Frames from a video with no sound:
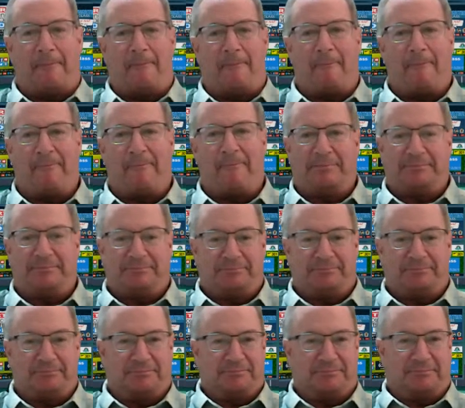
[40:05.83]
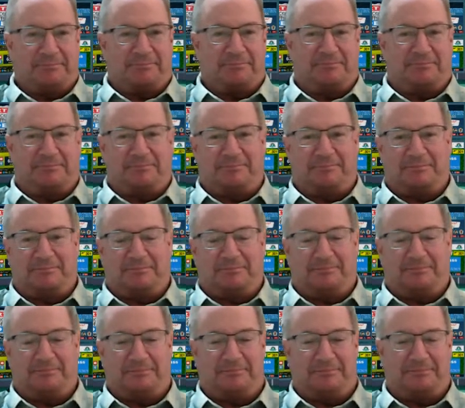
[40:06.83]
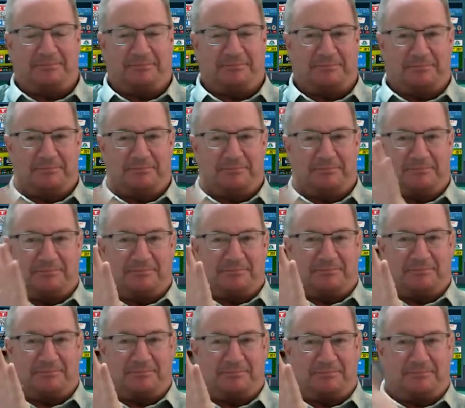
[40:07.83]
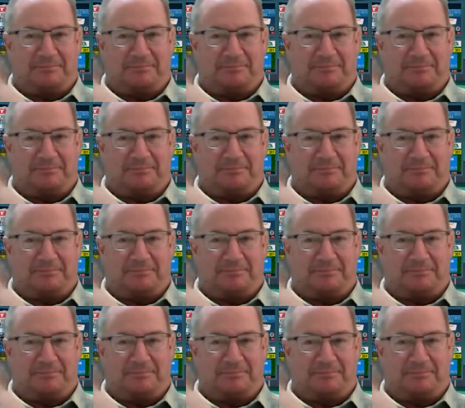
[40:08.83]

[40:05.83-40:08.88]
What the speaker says: (silent)